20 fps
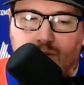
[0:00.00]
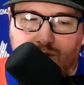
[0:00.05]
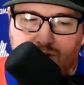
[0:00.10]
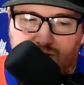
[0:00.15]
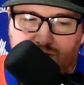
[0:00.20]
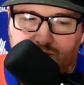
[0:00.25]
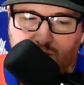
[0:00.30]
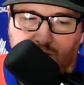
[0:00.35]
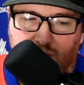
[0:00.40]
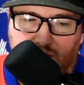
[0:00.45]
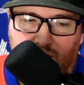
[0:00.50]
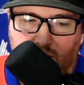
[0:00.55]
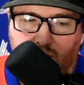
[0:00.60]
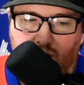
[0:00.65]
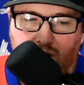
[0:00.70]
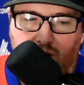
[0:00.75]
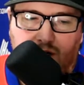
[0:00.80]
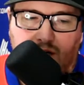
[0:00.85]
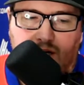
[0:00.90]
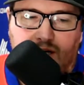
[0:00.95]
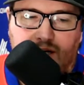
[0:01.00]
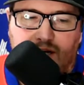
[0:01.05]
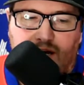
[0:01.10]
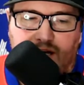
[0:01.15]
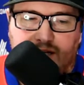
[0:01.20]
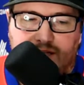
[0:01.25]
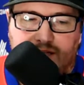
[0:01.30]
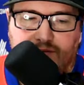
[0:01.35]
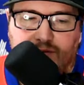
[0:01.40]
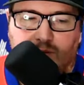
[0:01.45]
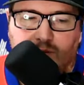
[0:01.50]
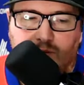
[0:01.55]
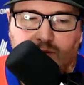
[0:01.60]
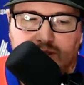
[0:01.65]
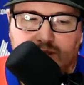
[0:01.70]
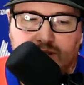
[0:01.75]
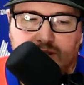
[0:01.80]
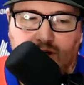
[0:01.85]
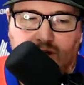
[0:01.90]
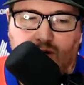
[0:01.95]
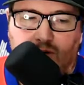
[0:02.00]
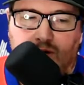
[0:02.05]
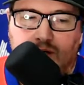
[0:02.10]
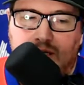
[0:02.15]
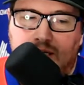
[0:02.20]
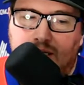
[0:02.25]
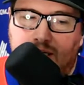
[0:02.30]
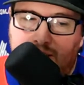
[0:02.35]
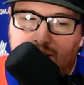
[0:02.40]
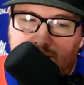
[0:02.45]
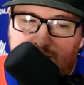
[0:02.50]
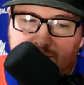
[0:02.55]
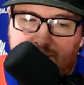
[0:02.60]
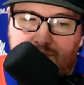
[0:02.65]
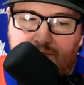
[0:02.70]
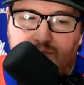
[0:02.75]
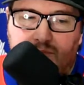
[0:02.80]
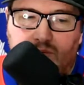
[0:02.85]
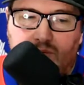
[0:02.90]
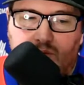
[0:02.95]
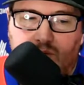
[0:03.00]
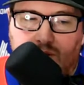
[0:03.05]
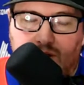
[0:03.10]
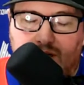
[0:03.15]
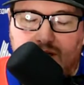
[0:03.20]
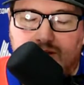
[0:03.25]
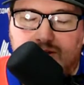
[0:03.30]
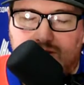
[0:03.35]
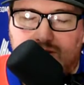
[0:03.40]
we're going to work on a different one. So you're going